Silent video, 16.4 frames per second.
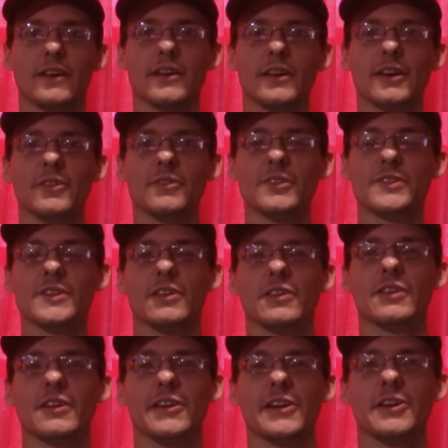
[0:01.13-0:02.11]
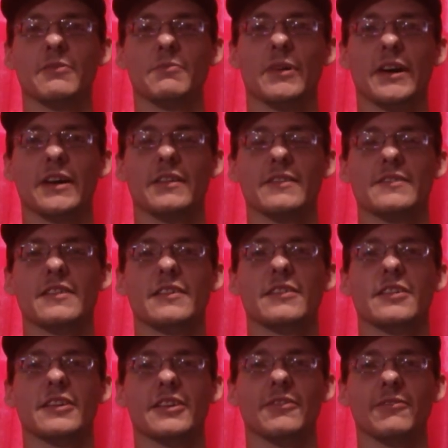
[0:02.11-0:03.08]
Hey, what's going on, everybody? This is
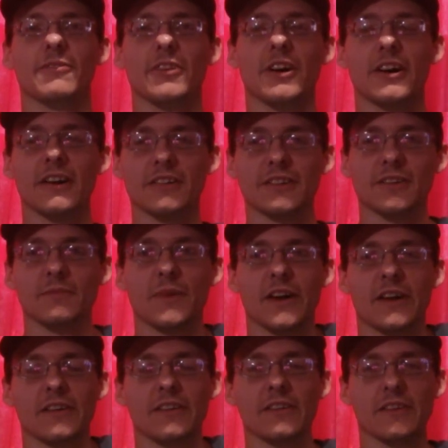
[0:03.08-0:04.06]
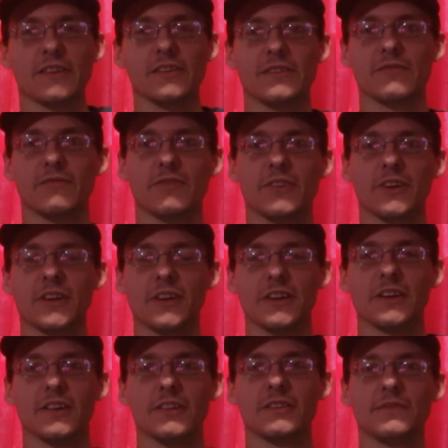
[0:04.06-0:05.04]
Kentucky Vlogs. I'm making this
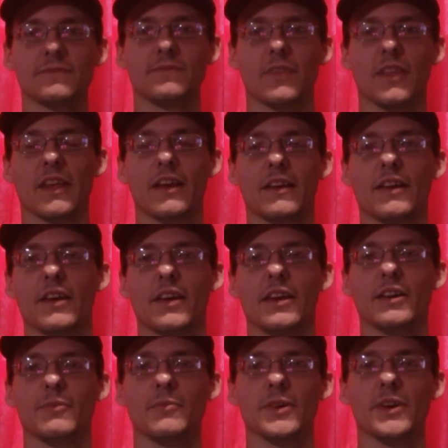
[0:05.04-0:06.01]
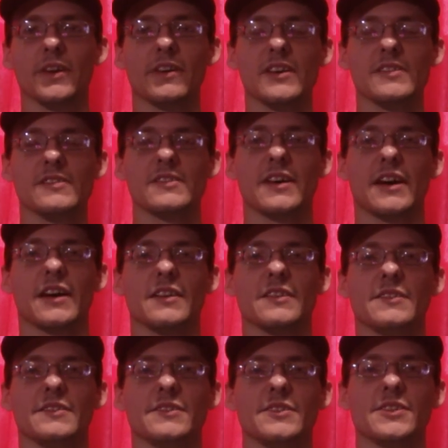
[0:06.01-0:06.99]
video because I
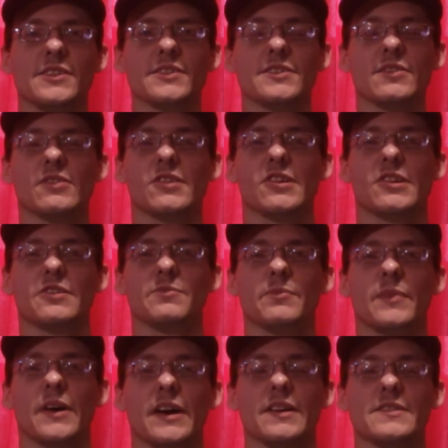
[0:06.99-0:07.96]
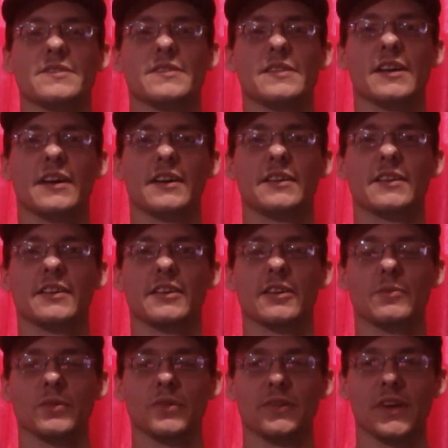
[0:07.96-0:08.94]
just ordered my sign a
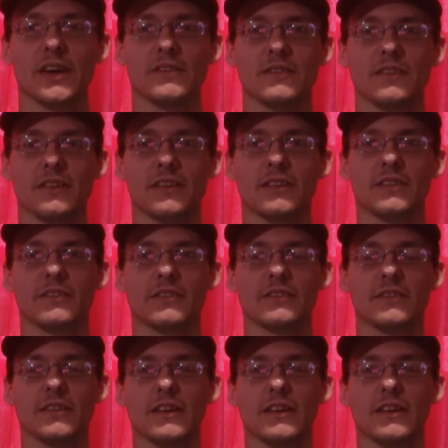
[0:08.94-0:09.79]
couple days ago